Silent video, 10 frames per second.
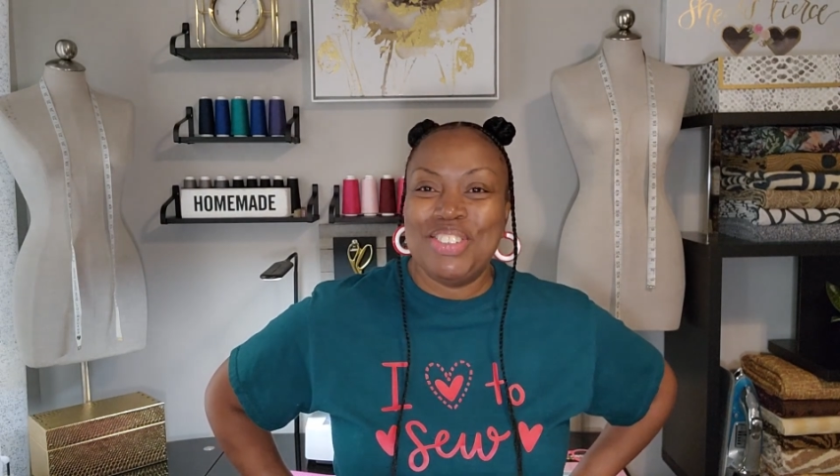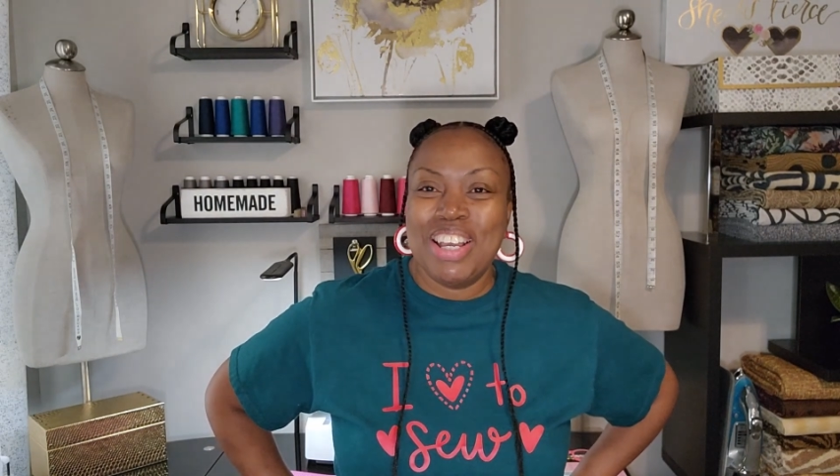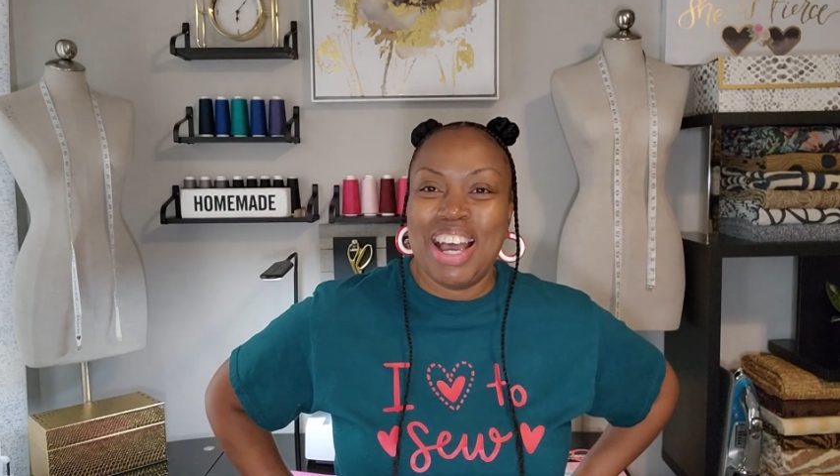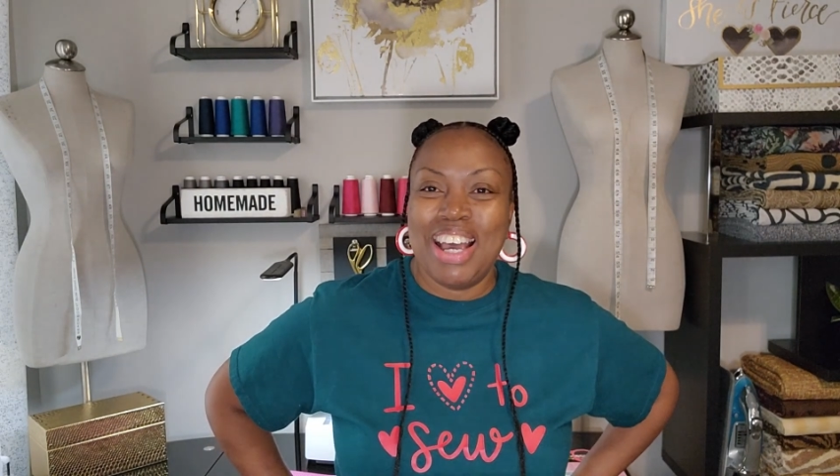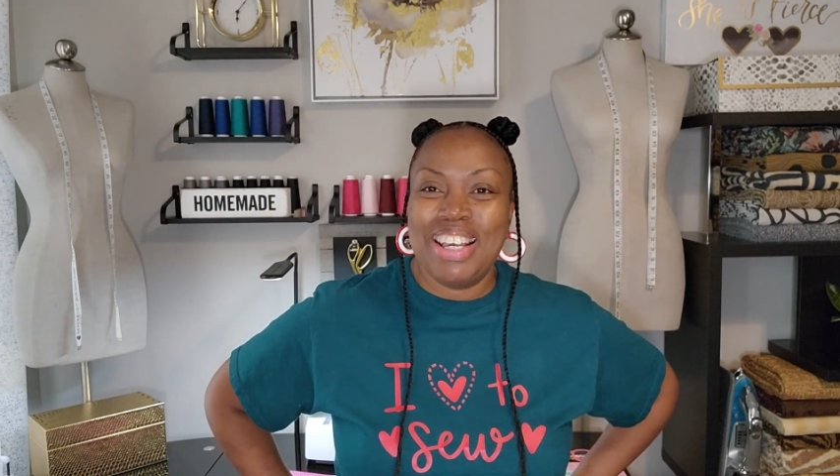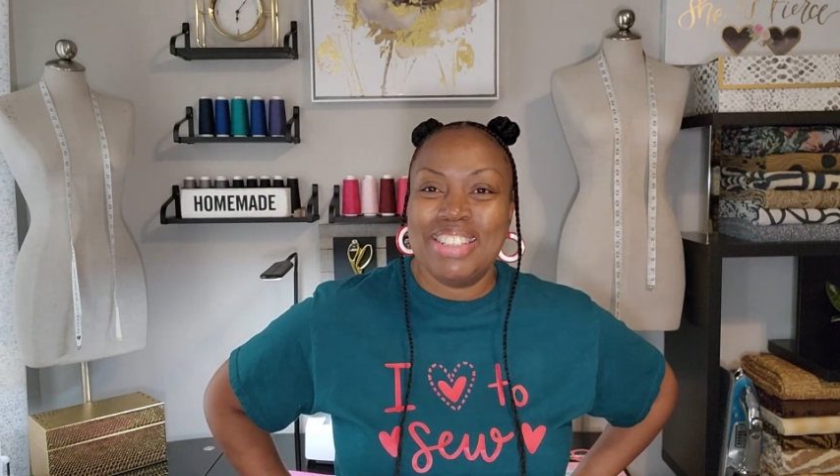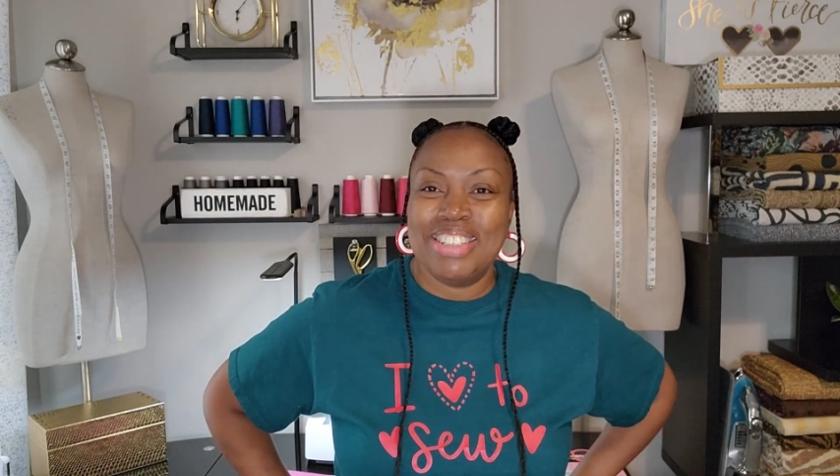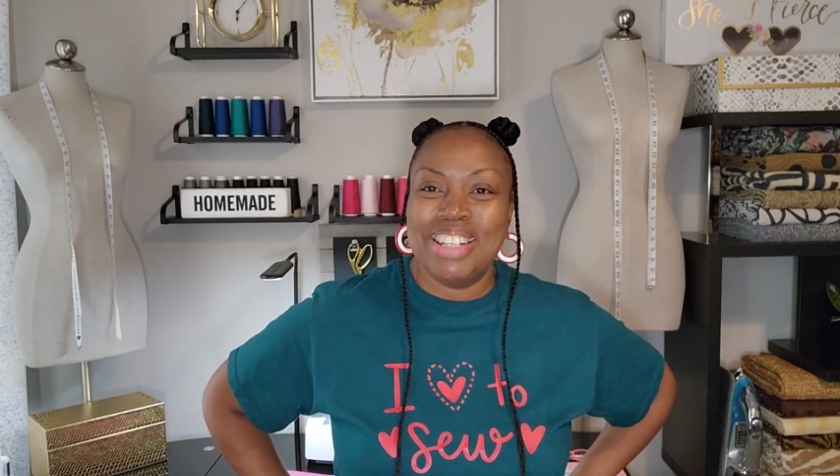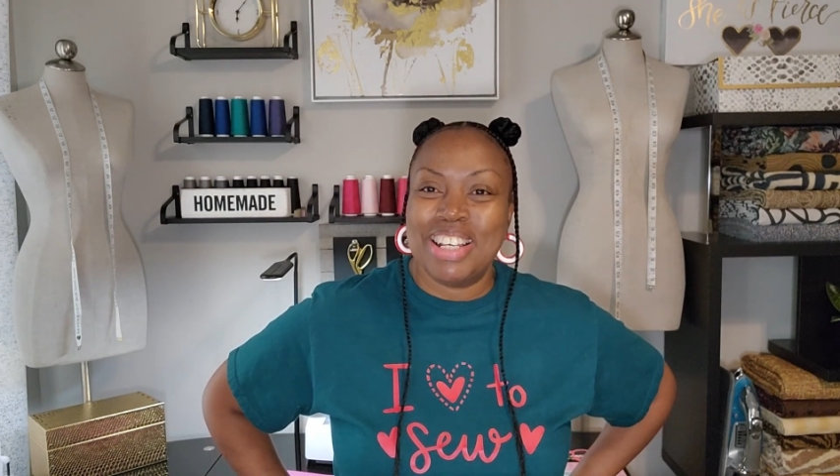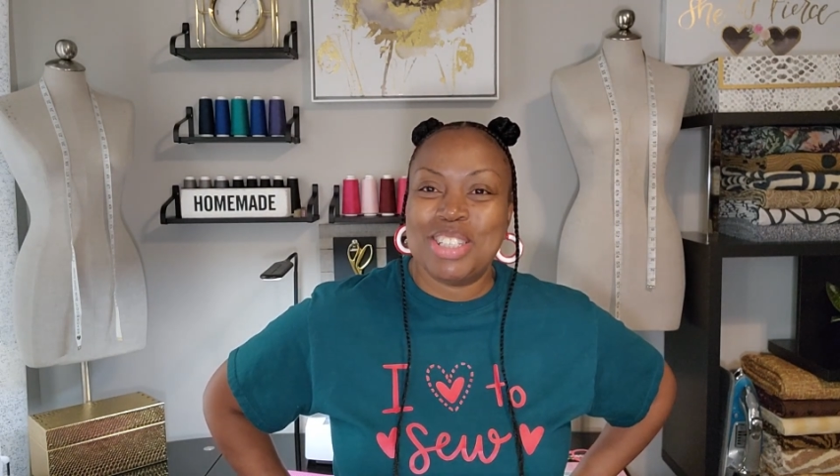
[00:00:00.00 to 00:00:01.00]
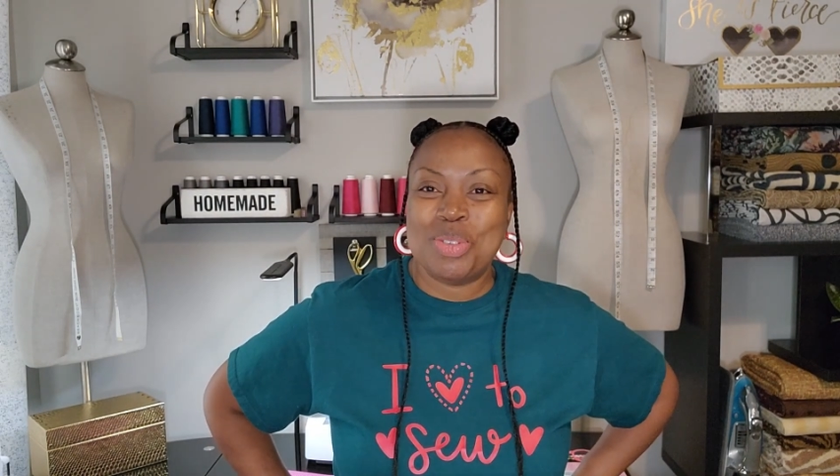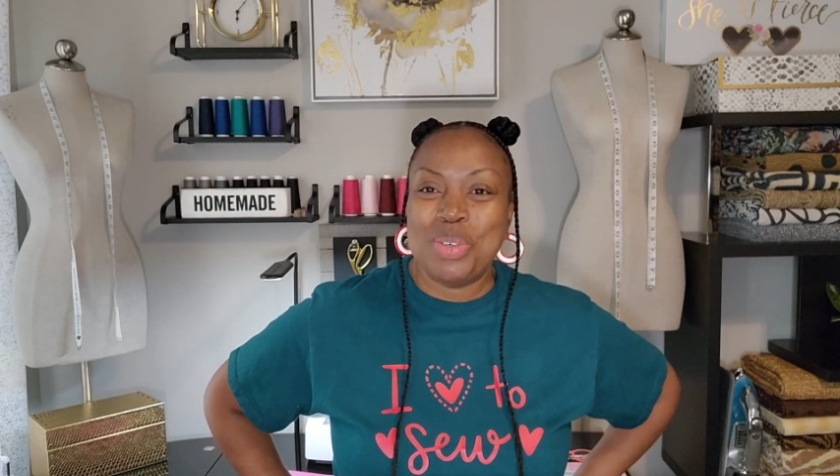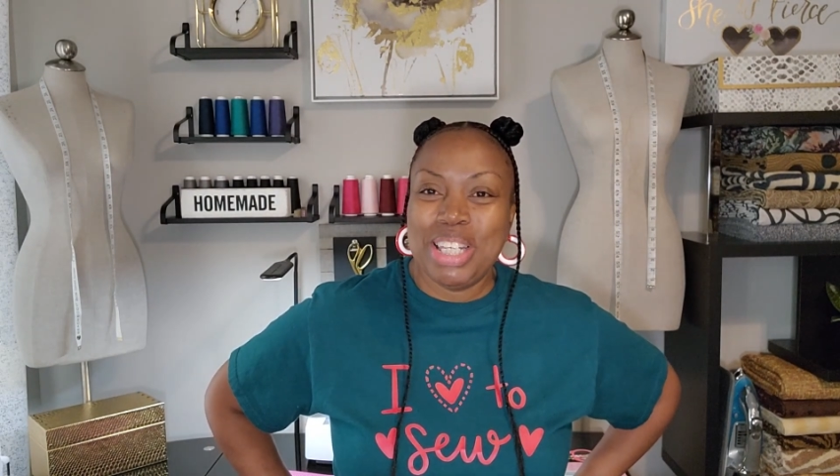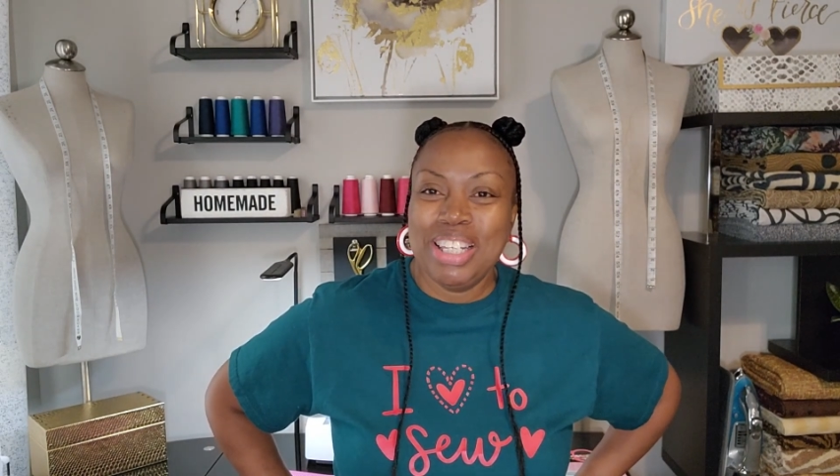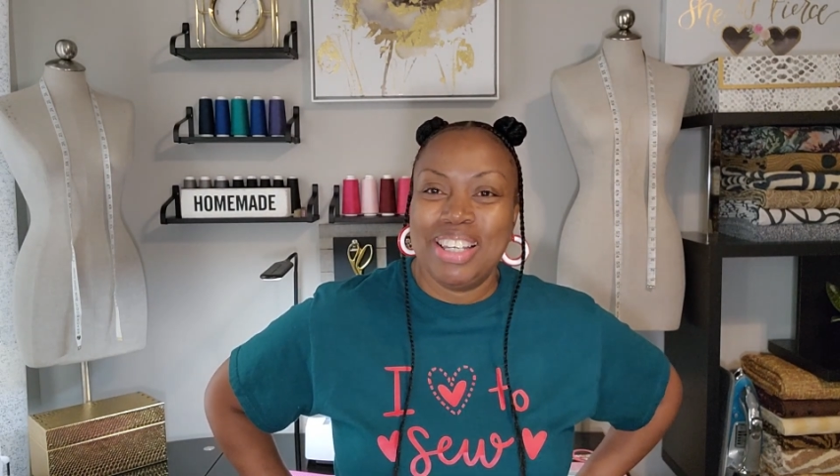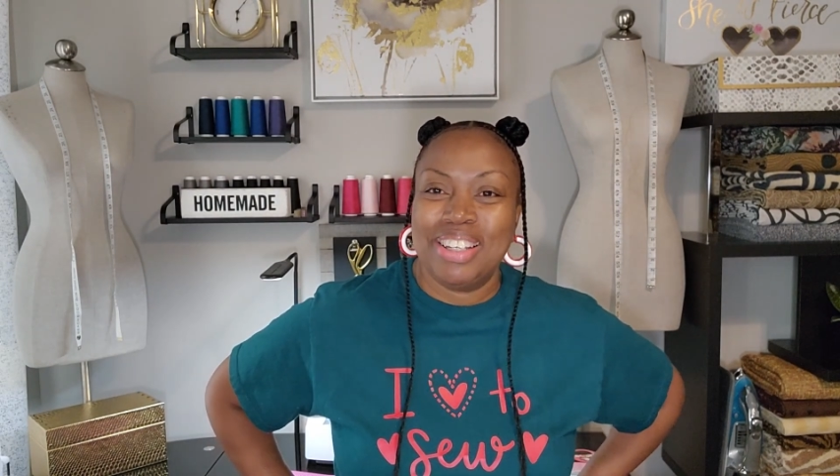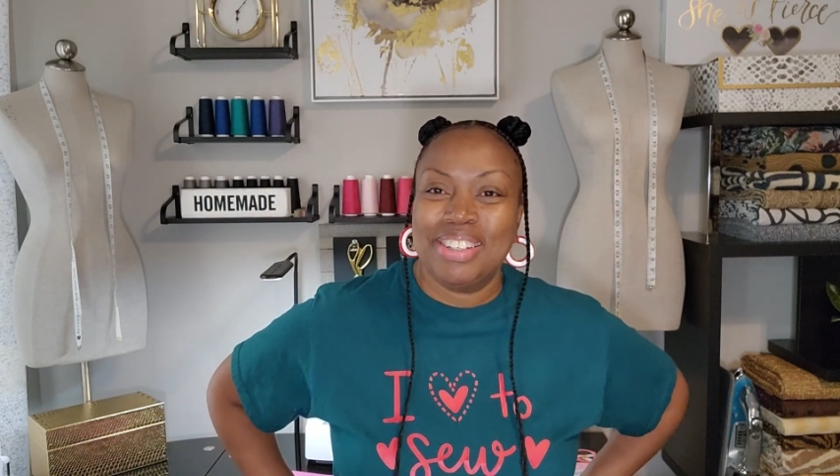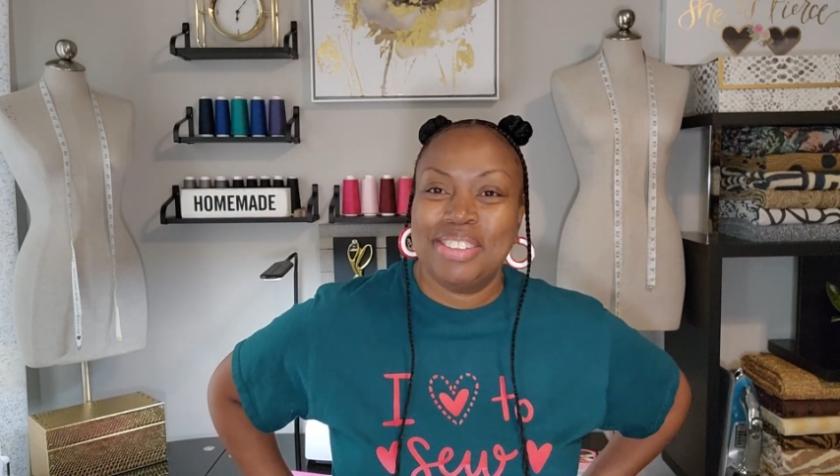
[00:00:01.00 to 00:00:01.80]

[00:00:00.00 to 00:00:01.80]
guys next week.